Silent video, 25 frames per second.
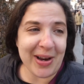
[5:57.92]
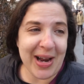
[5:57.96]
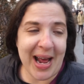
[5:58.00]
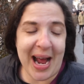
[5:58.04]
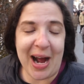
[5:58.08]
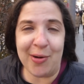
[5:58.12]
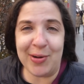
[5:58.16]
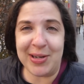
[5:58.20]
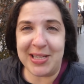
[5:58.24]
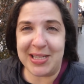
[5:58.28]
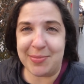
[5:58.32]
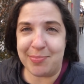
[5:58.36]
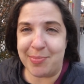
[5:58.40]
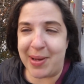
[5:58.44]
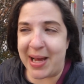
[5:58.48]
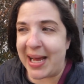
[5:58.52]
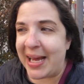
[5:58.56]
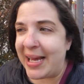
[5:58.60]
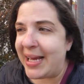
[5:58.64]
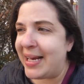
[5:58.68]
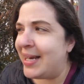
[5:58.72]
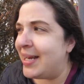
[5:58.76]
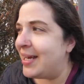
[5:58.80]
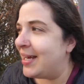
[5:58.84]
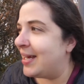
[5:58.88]
how it's
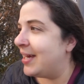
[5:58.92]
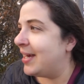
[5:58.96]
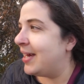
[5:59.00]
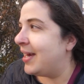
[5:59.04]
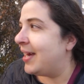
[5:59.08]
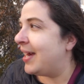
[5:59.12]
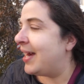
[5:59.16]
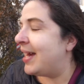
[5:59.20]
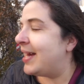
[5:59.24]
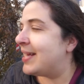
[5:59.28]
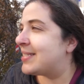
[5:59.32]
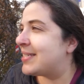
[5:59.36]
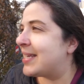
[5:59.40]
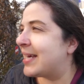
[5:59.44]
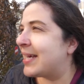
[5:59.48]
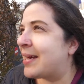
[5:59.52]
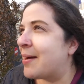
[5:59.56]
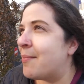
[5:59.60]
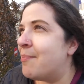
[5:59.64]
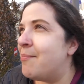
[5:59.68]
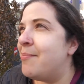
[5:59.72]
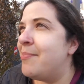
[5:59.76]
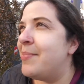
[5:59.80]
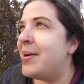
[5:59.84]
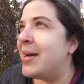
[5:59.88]
made. It's like a
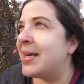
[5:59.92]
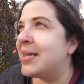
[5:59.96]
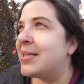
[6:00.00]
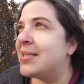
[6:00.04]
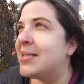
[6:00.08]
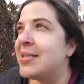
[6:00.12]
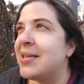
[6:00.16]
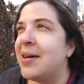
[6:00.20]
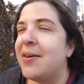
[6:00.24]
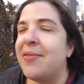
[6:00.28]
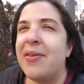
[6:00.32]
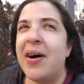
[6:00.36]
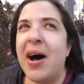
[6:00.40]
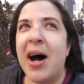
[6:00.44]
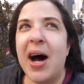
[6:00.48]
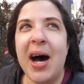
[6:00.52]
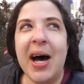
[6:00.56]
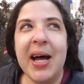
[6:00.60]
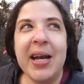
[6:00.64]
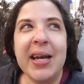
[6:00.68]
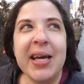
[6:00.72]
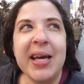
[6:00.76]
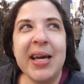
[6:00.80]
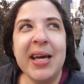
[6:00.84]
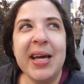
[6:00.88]
mix of
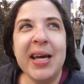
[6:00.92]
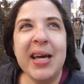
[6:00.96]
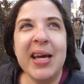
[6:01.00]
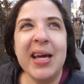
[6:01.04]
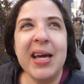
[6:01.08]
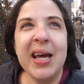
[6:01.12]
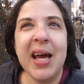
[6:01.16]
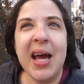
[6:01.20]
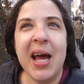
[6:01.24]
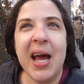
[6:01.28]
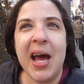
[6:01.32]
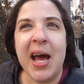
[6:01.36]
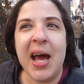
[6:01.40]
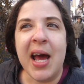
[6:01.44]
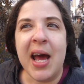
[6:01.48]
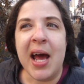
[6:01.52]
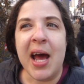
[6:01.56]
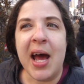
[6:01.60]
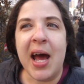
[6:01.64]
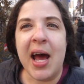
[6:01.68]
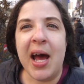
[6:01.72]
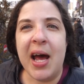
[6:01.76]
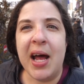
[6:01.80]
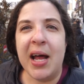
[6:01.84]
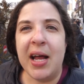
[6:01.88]
honey
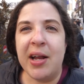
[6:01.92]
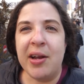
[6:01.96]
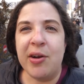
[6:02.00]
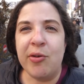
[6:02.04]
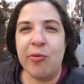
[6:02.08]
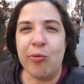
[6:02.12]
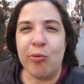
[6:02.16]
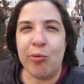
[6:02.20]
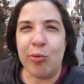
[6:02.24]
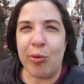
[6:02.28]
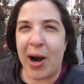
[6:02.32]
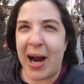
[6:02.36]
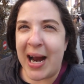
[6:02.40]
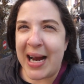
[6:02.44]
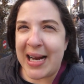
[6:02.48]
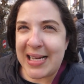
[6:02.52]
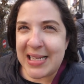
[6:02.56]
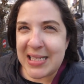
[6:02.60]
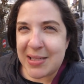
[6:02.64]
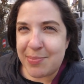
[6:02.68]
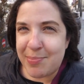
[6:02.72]
and rice